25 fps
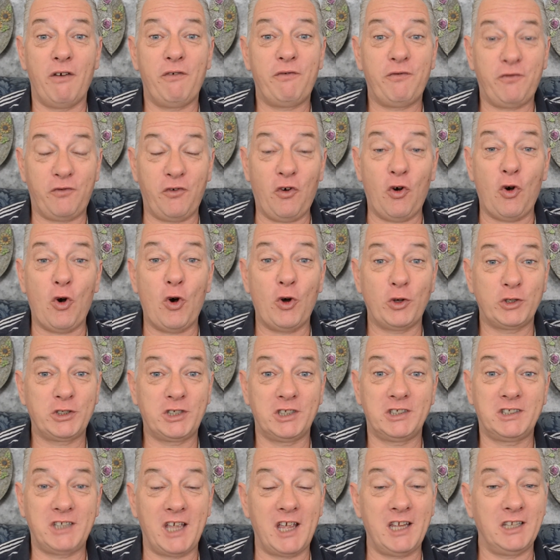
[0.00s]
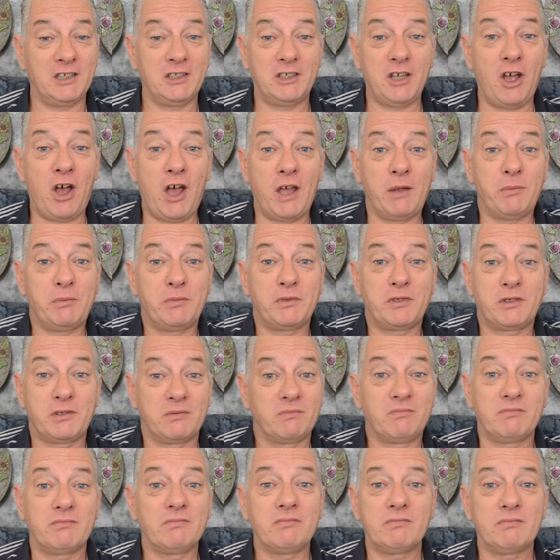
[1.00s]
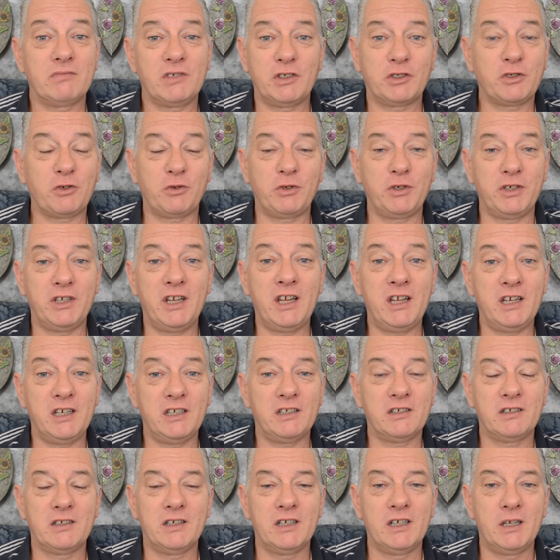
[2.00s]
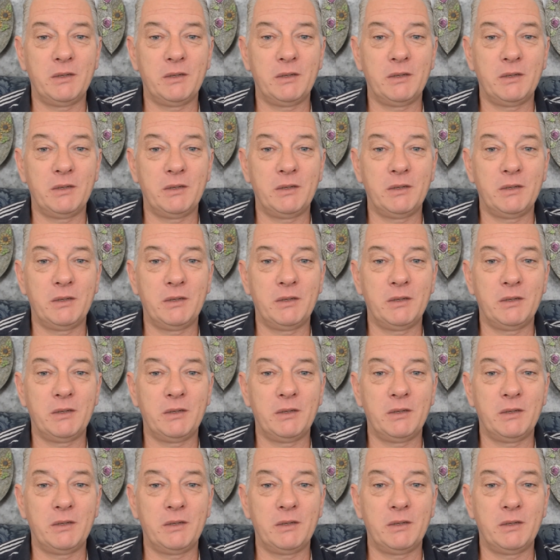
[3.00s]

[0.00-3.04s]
four to ten times is all you need.